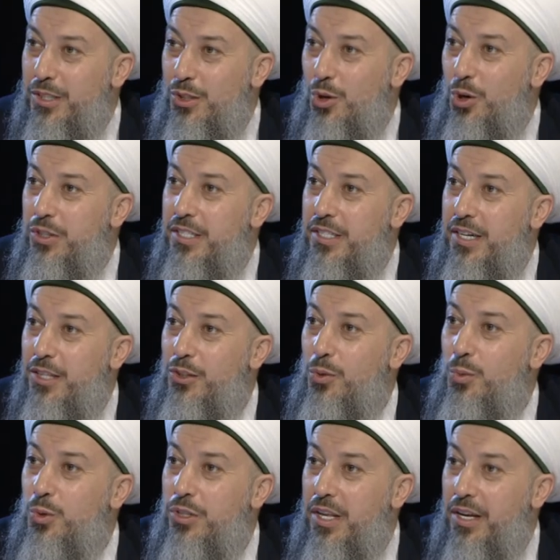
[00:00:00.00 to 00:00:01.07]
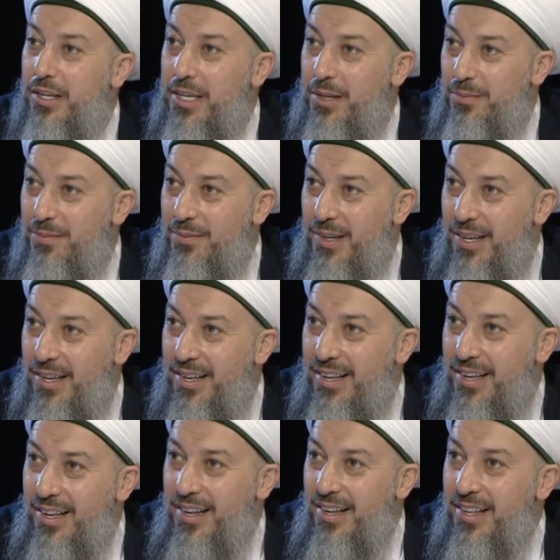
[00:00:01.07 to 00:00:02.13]
called Sirat al-Mustaqim,
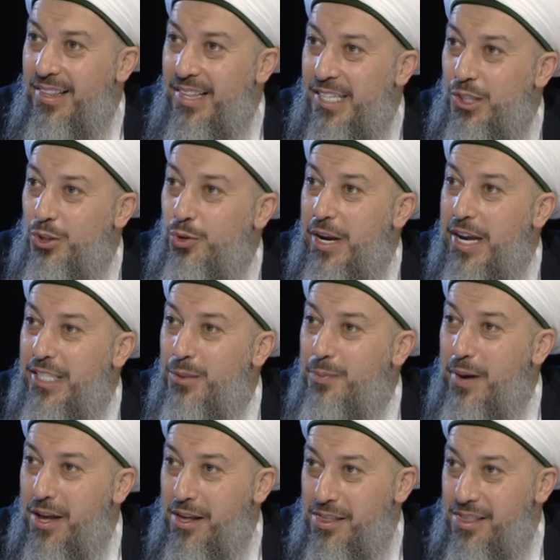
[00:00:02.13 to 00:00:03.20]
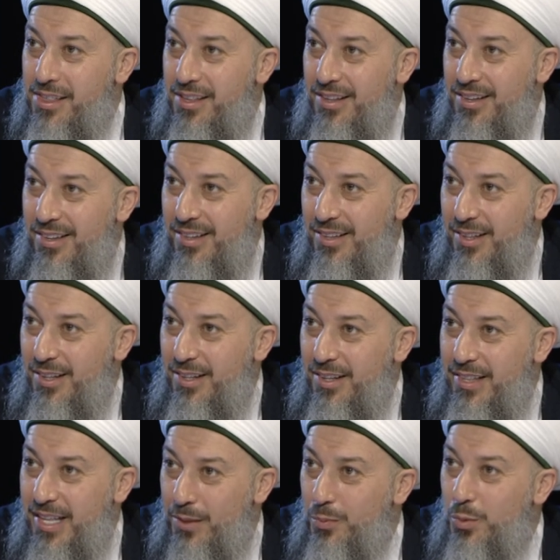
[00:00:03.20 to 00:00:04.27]
the straight path
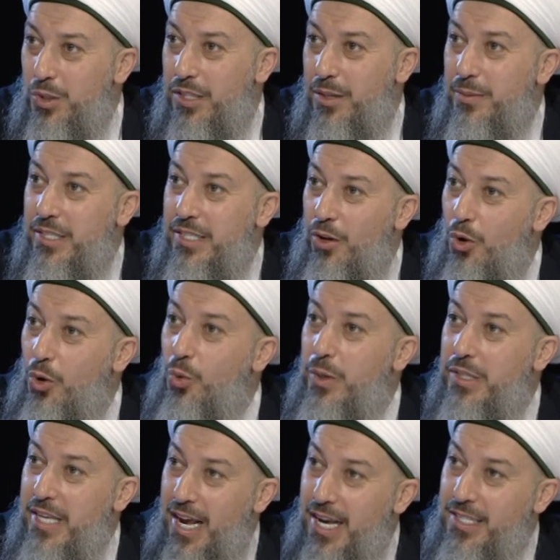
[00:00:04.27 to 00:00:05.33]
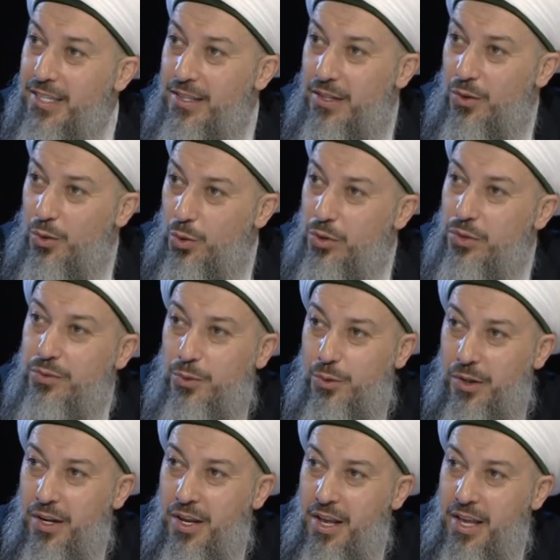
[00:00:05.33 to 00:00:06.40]
that Muslims always ask their Lord for.
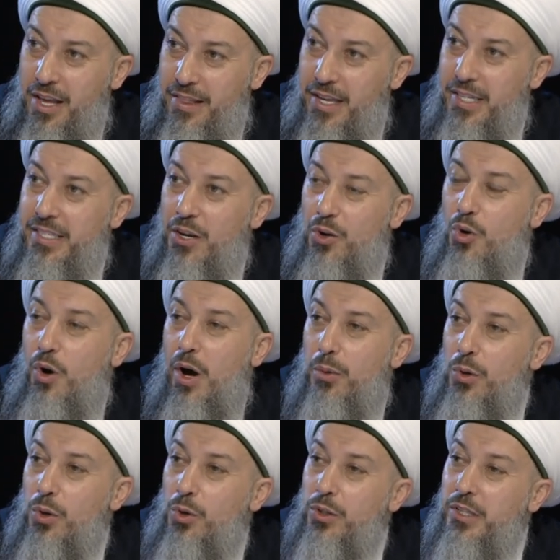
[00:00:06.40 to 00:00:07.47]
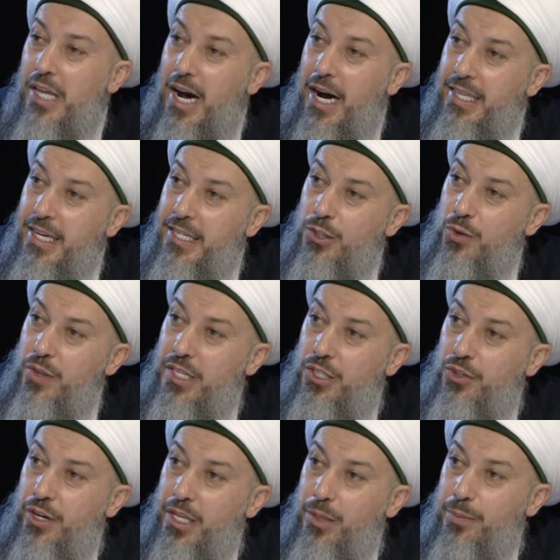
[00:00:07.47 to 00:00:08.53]
They say, oh, our Lord, guide us to the
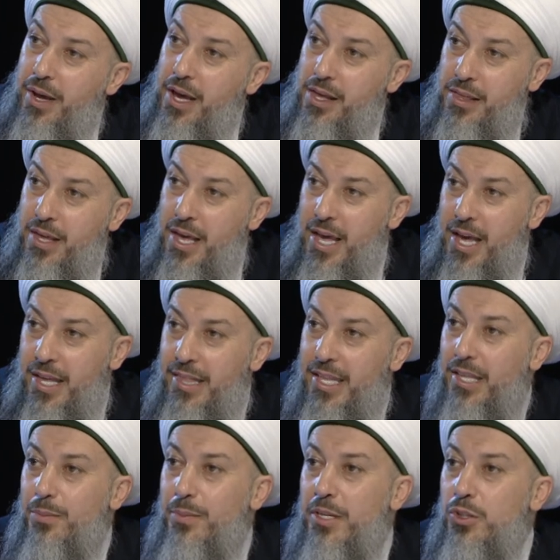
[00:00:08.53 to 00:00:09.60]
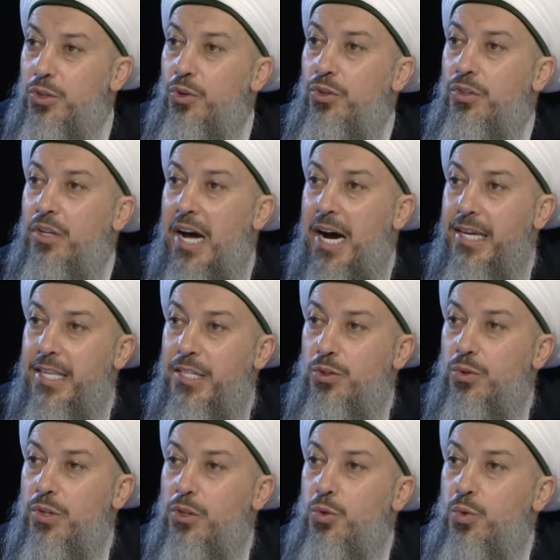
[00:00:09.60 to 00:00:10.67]
straight path. That means don't guide us to
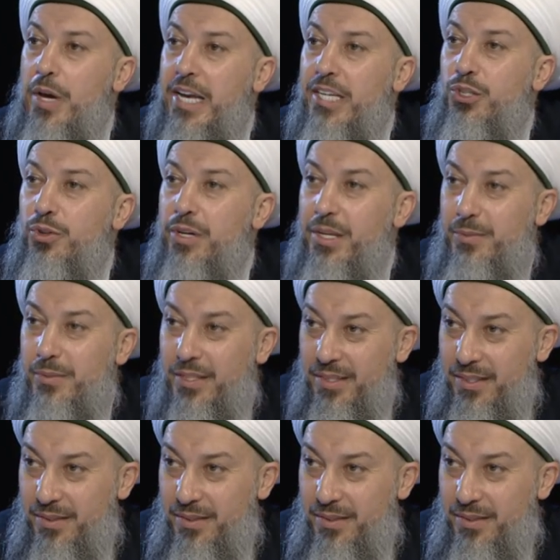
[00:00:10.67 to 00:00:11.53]
the two extremes.